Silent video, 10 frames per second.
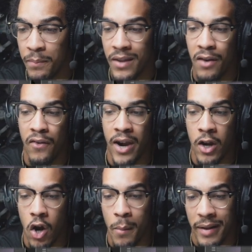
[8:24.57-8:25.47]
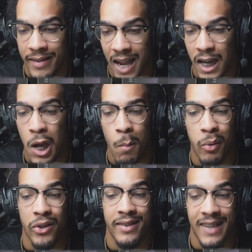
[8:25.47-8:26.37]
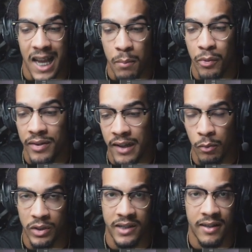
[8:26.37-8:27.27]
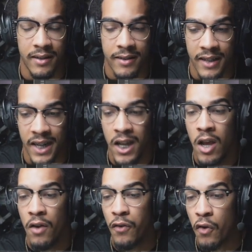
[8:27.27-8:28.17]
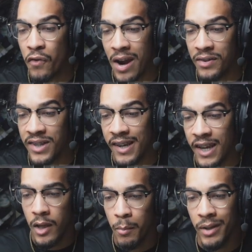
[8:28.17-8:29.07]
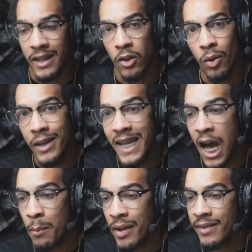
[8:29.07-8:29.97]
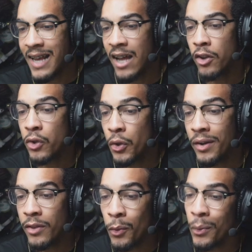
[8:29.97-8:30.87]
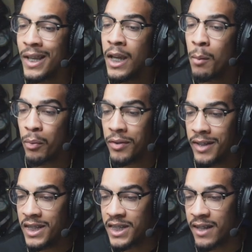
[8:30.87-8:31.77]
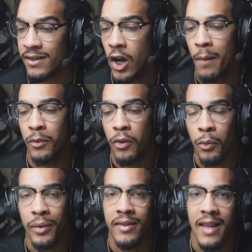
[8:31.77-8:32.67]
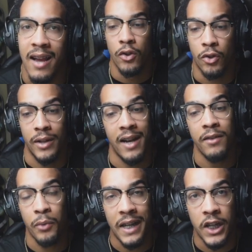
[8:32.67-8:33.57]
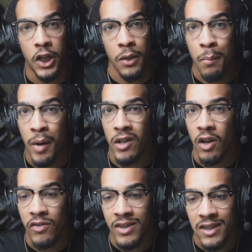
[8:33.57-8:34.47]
firearm attack plus 10%, which is insane, for 5 seconds, but it only happens at a 33% chase up to 3 stacks. So that is really good, but obviously